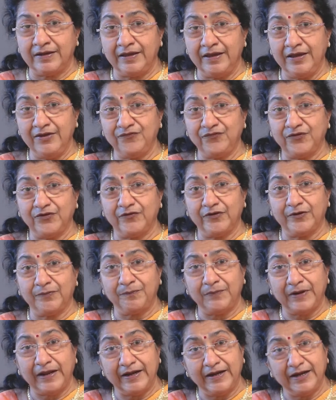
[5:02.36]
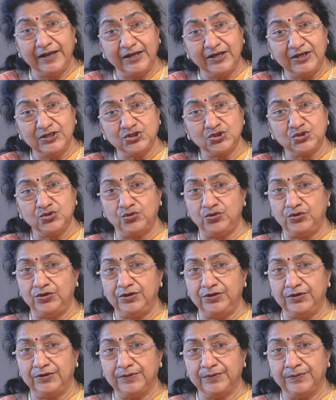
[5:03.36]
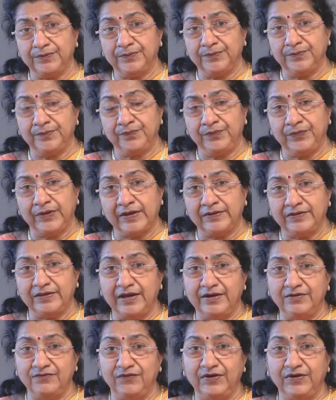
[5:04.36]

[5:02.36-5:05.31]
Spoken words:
if our planning is good, then